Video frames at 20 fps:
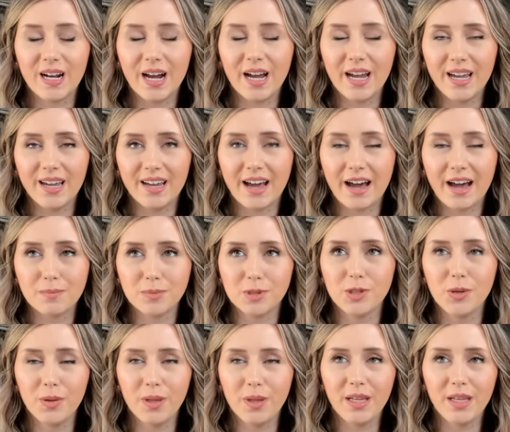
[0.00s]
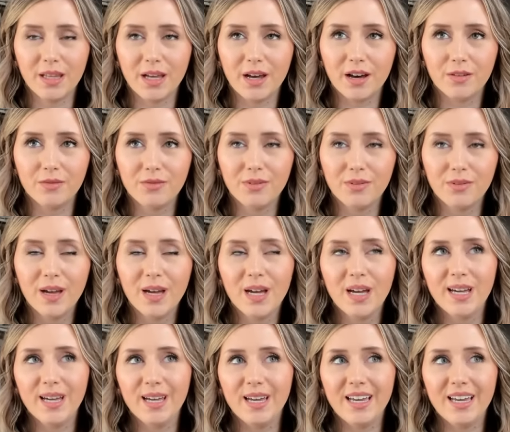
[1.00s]
that I absolutely love
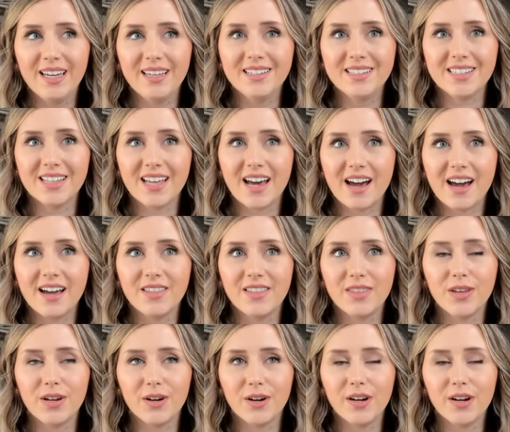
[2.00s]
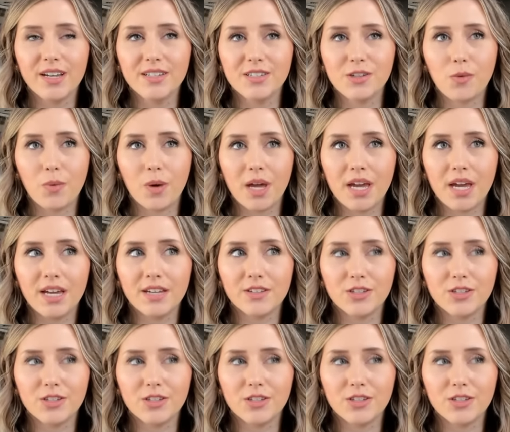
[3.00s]
is that there is a way.